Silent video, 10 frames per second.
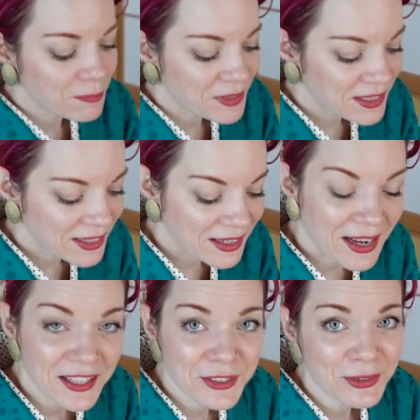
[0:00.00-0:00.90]
speaking,
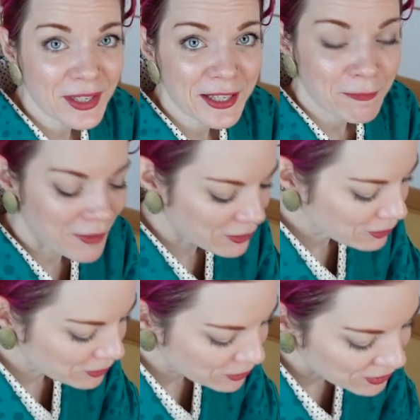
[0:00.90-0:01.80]
I do like
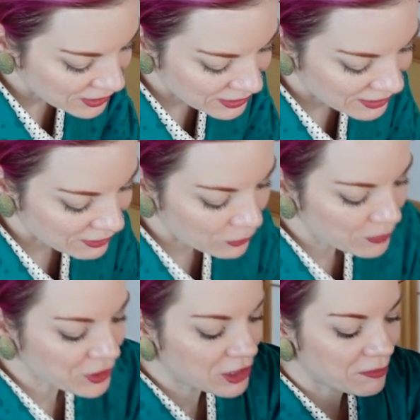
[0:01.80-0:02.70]
marukuge
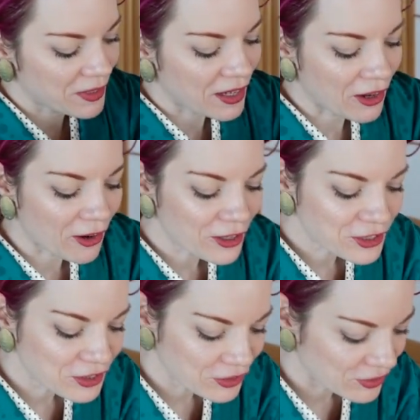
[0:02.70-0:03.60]
obijime a lot
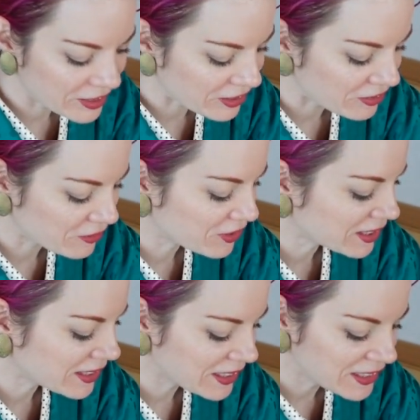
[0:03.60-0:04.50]
too. They're
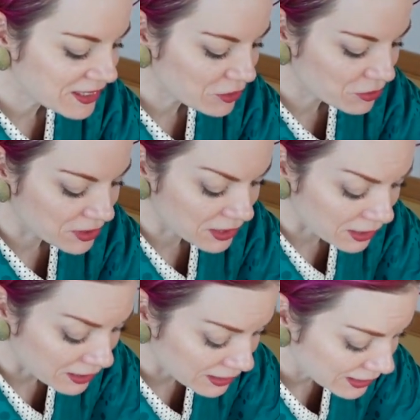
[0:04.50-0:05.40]
really easy to
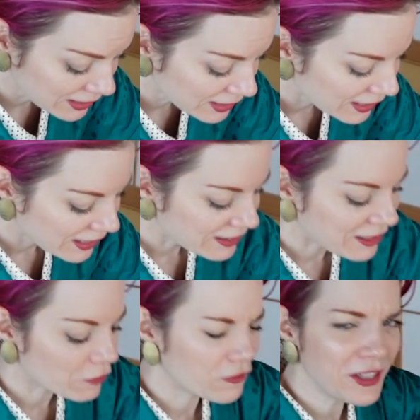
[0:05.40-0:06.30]
tie.
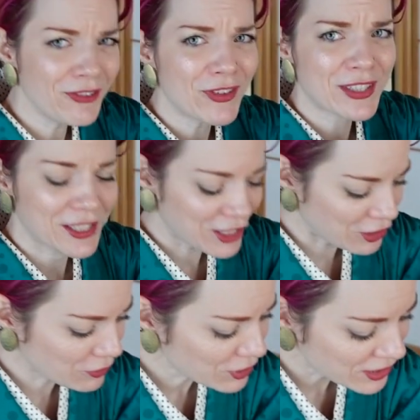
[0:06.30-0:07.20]
They're really, really
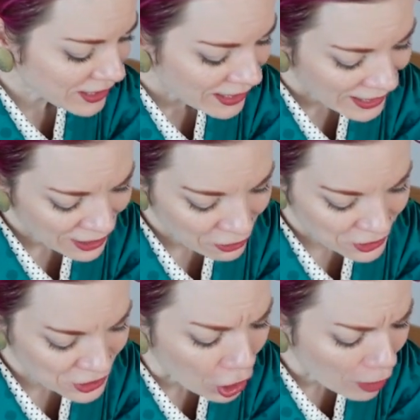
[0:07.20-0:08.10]
cute. And
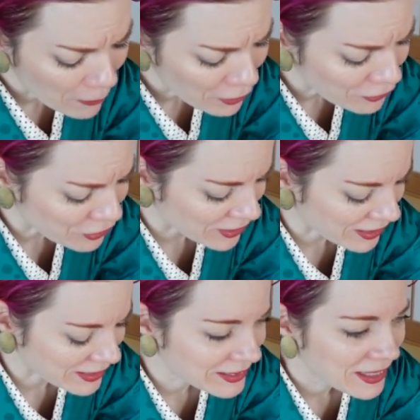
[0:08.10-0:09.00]
on top of
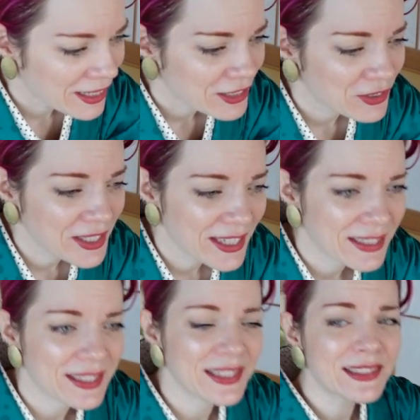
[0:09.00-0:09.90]
that, you
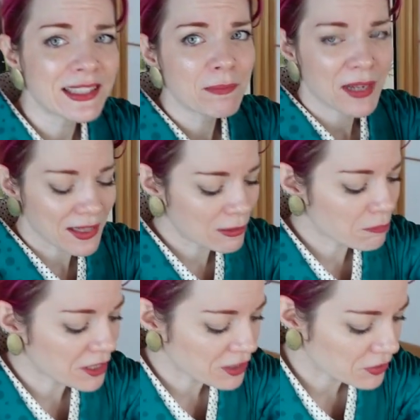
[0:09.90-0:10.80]
can easily make them
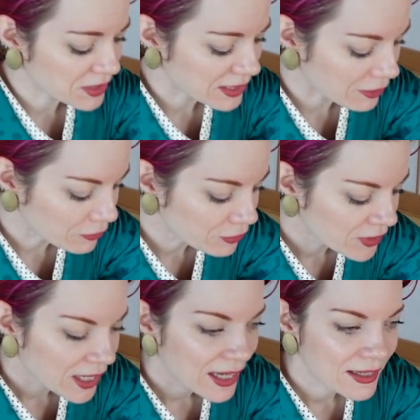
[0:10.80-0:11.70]
by yourself
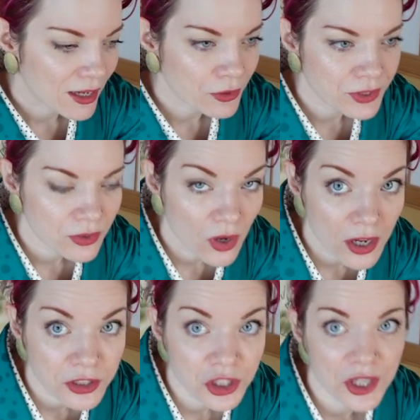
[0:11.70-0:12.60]
and also
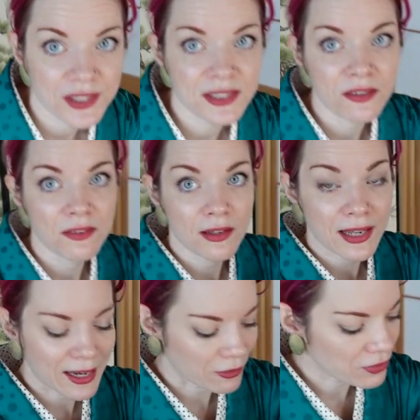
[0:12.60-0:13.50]
adjust the
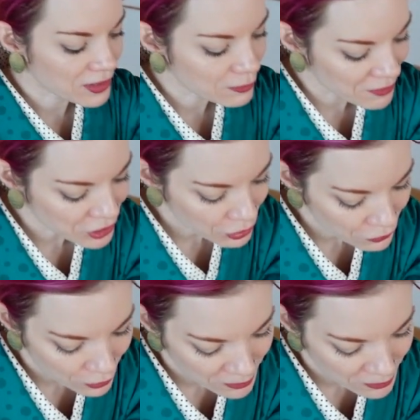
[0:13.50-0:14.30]
length. Especially for